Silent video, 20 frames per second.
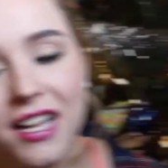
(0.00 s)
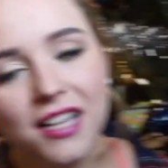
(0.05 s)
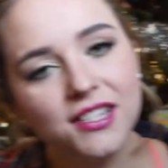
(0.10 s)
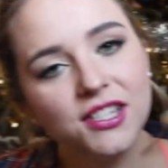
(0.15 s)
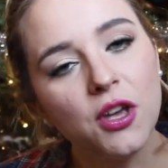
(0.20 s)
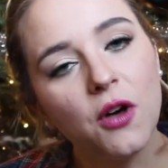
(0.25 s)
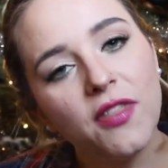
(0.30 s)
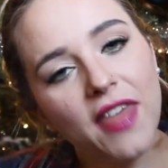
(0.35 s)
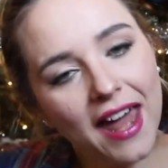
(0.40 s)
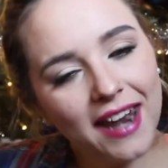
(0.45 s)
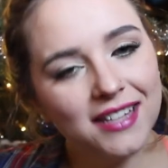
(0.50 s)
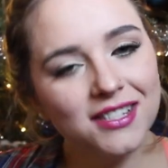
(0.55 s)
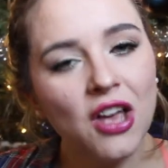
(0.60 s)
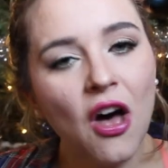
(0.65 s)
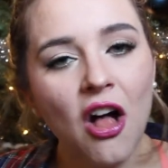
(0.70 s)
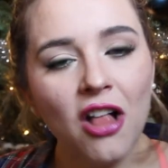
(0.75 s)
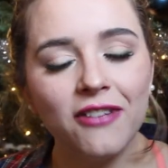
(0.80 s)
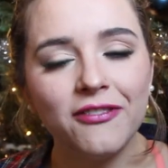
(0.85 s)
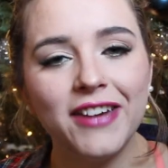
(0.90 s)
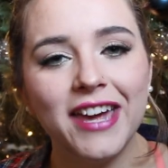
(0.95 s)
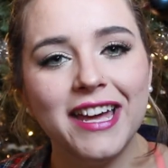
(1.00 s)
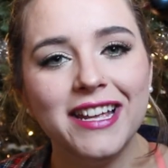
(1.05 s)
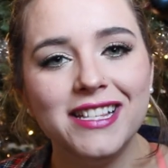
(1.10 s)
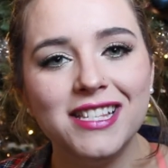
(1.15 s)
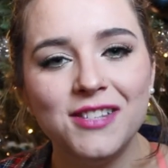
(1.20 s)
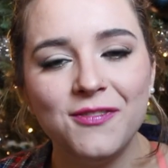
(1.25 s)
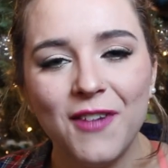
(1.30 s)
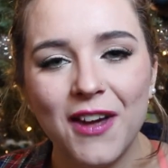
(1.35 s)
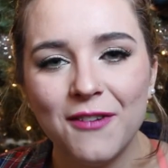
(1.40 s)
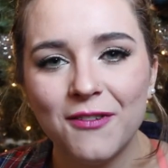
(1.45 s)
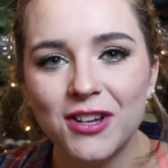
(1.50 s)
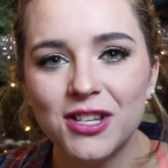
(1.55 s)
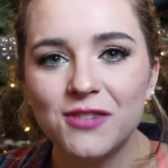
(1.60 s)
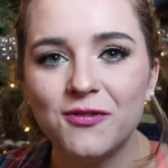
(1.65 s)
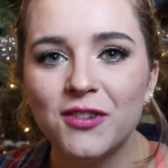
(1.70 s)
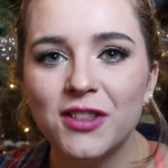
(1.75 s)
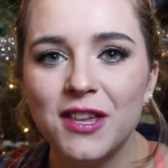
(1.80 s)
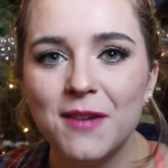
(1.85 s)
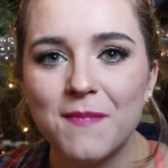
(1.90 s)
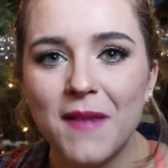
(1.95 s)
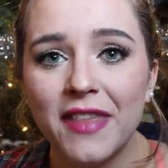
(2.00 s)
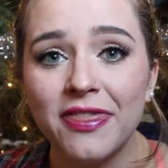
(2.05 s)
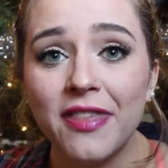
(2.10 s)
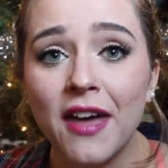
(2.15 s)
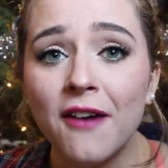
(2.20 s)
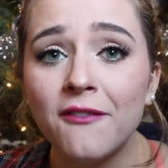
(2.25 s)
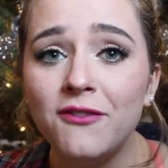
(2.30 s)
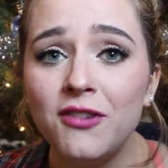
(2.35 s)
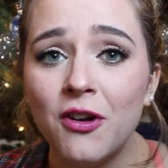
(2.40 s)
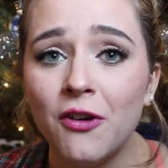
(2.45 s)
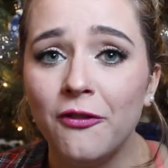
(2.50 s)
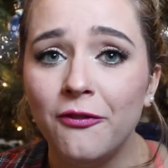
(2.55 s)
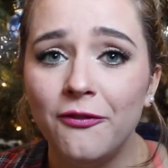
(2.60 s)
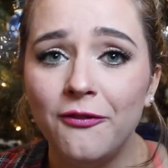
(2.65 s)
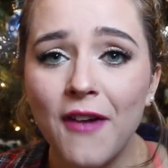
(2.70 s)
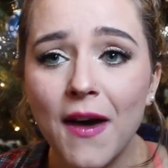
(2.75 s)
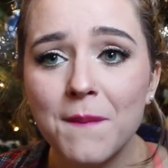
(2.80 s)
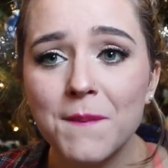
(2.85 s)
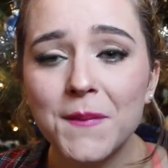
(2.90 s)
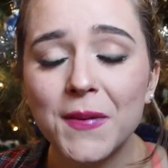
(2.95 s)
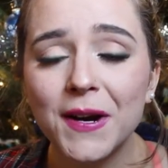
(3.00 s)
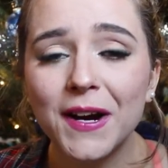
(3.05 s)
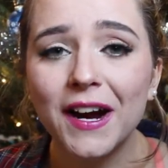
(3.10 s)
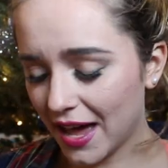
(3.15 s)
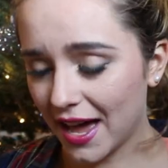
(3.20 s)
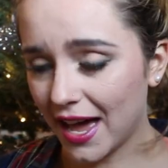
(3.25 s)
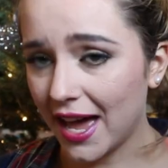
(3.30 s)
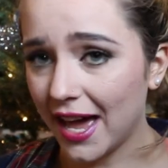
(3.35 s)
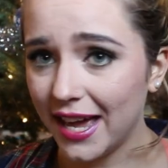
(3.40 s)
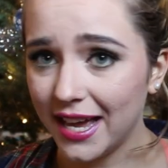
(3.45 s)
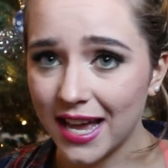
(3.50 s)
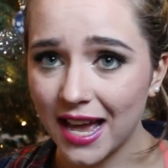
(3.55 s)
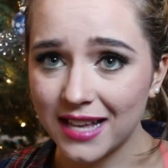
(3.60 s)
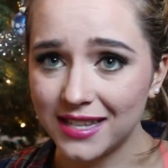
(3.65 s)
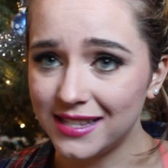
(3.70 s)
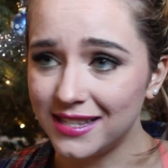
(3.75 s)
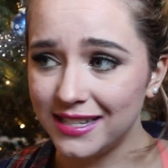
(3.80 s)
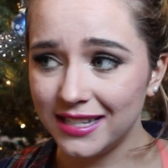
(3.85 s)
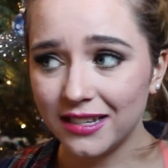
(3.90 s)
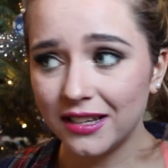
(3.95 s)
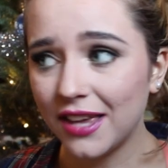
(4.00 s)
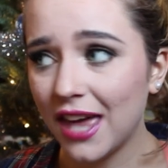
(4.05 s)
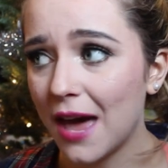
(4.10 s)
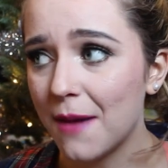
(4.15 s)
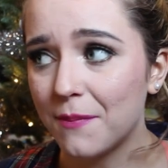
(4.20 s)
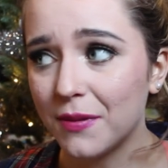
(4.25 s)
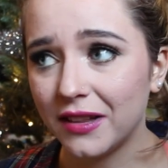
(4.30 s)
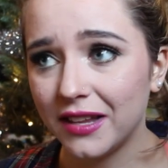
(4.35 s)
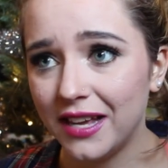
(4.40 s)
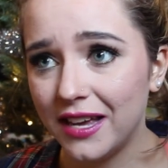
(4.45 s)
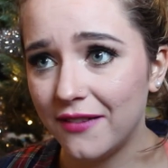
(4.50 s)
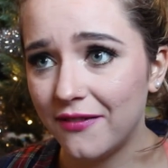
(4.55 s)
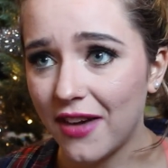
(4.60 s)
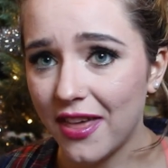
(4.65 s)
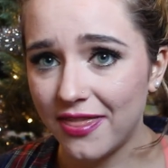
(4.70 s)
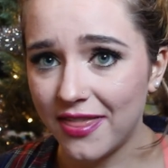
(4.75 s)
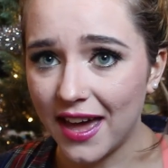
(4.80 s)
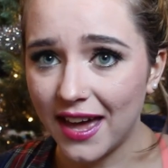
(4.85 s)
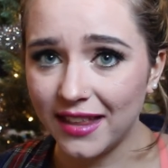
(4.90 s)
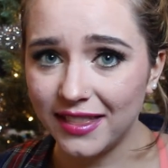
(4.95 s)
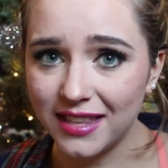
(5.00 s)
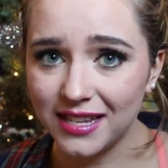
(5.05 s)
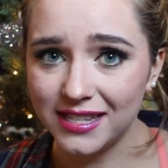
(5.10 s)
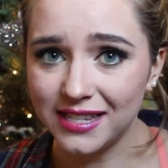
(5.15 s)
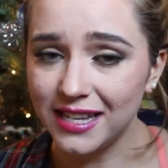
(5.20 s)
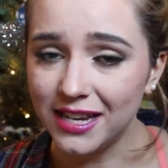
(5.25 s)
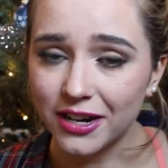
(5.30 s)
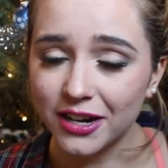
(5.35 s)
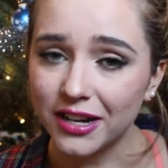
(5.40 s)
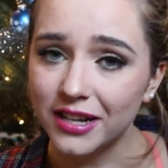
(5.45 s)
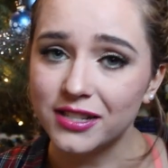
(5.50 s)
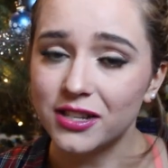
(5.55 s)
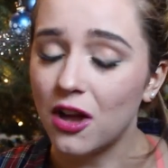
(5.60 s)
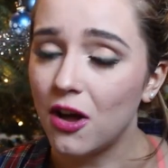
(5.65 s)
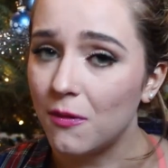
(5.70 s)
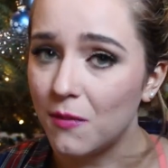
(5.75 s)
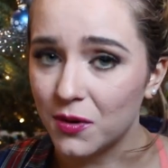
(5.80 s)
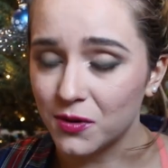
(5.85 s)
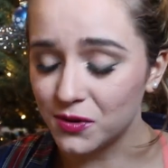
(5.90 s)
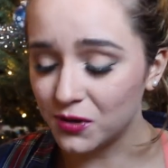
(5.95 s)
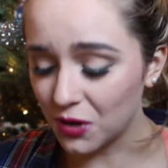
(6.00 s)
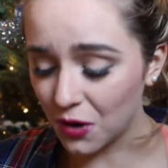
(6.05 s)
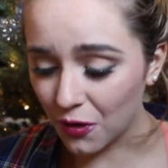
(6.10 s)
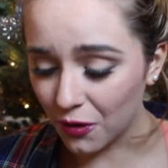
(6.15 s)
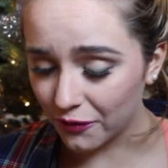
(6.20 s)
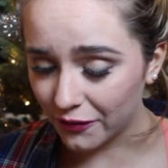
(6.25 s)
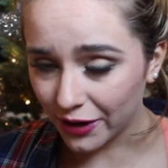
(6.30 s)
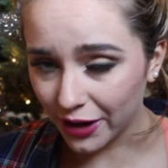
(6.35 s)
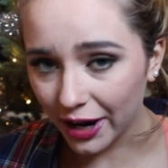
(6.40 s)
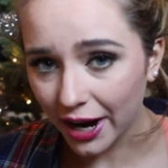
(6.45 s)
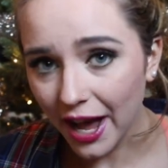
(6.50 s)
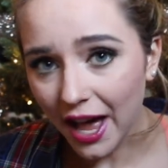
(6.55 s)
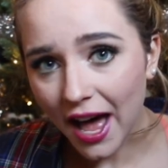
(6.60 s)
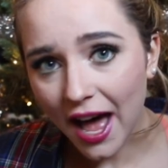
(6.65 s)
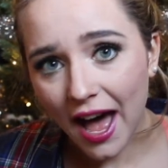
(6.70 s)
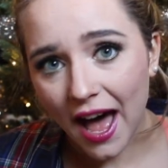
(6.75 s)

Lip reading: So that is all of Caden's favorites for the month of November. I still can't believe that this year is almost over.